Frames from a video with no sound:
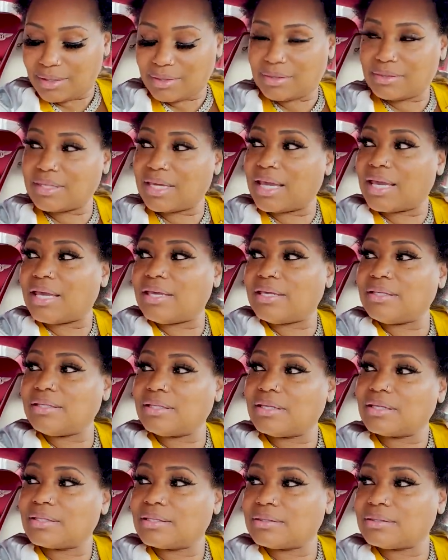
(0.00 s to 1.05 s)

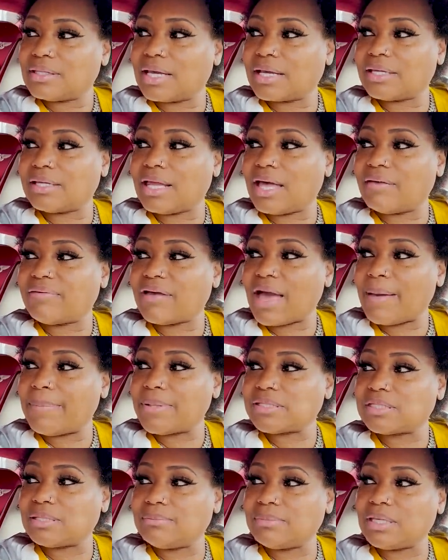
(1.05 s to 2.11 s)
thing that could have
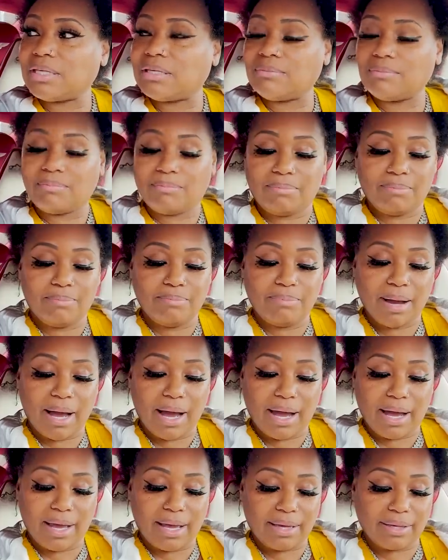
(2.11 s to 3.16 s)
happened to me
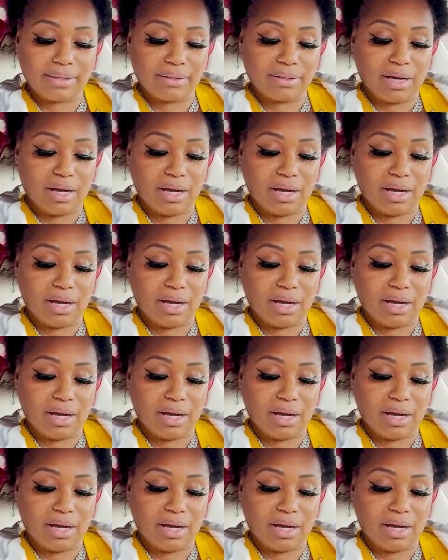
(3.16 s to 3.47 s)
by